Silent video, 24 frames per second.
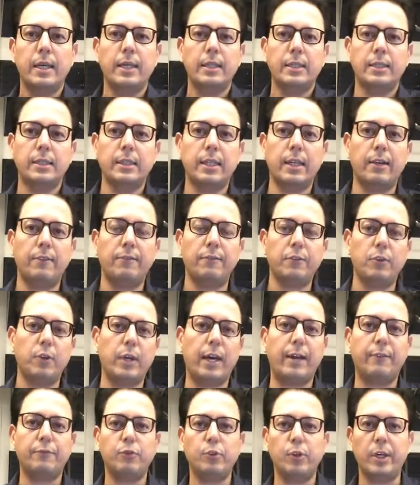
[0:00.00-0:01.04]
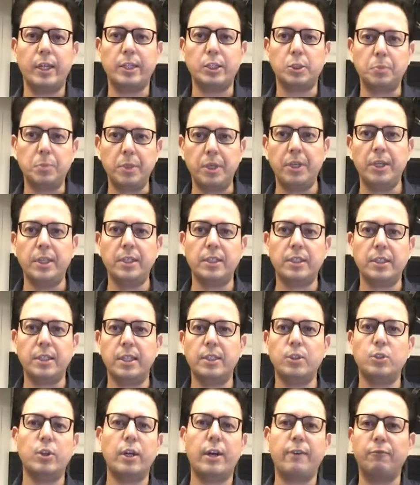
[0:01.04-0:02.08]
self. You have to experience
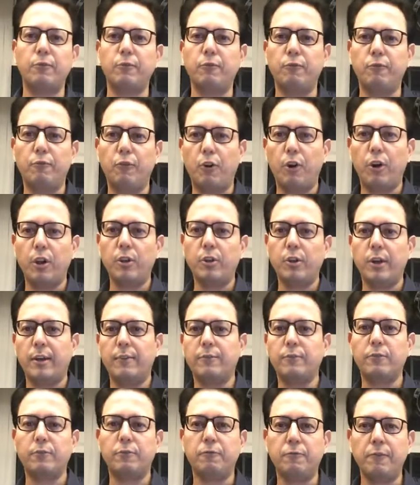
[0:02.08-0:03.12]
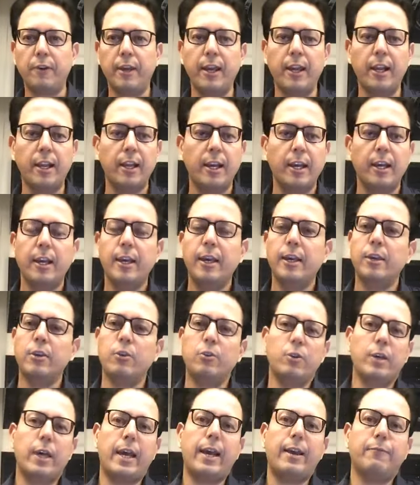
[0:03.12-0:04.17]
things, you have to fall, you have to fail,
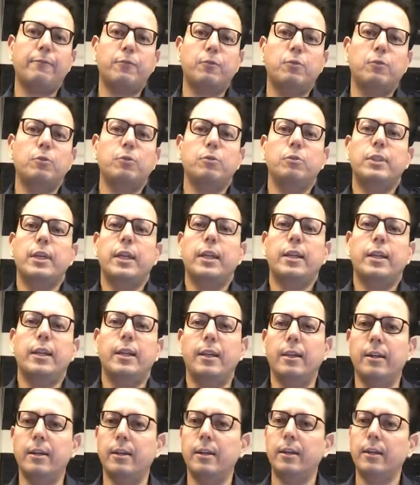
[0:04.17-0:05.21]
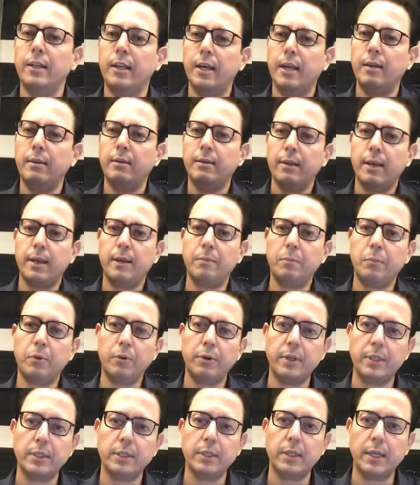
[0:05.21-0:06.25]
you have to then learn and, and
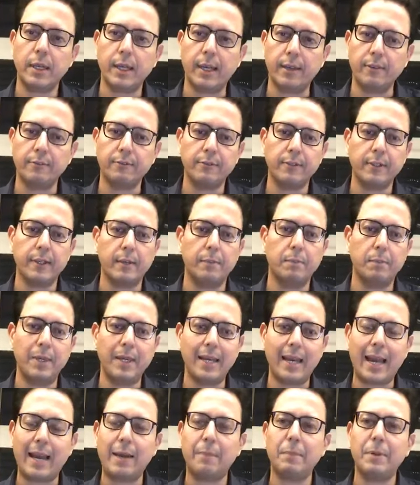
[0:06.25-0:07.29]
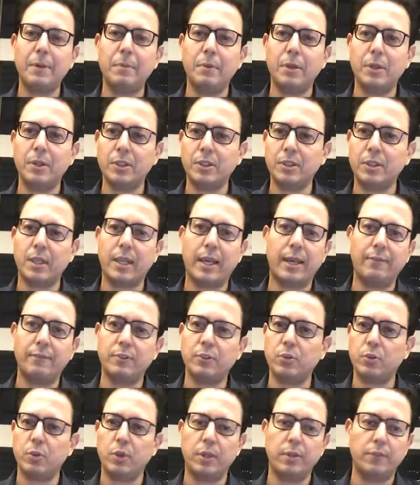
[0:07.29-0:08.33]
progress in life and be happy because life
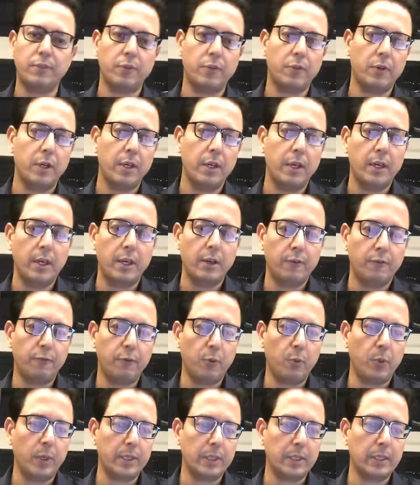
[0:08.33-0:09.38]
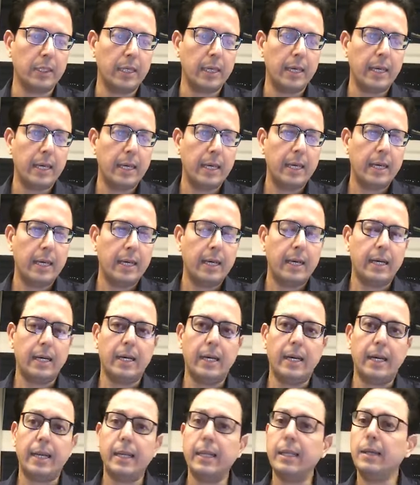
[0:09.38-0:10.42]
is only for, for once. Uh,
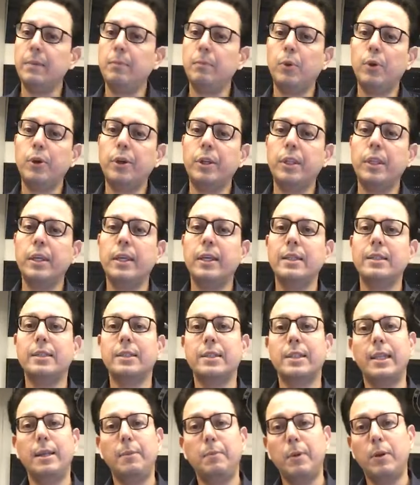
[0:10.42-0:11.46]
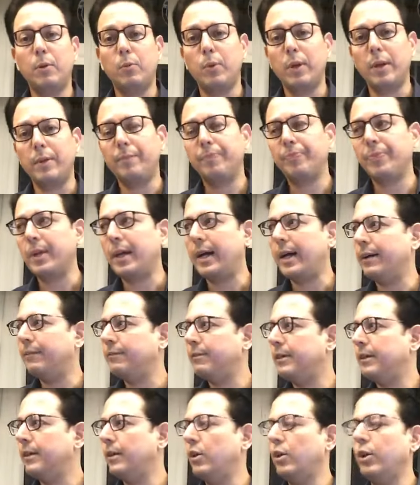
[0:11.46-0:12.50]
another important thing is sleeping well. I have
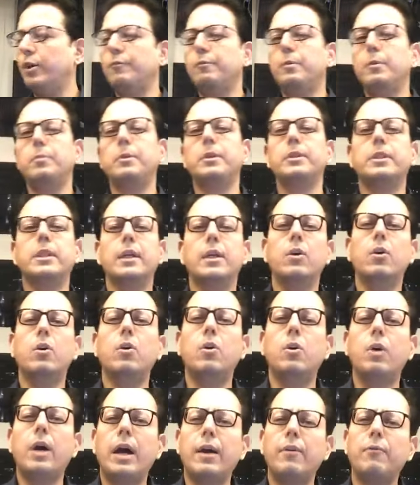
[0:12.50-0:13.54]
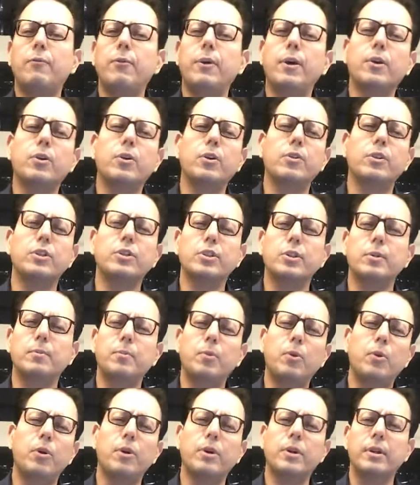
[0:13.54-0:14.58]
heard a lot of people say, oh, I worked on this
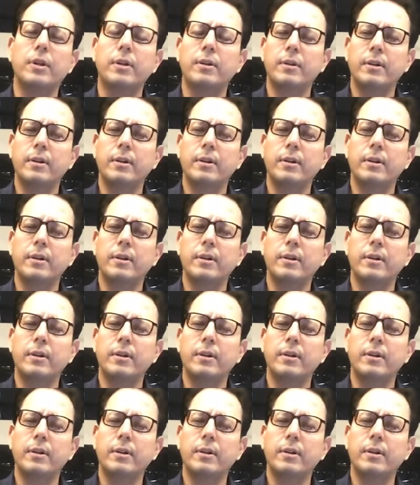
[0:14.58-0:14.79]
report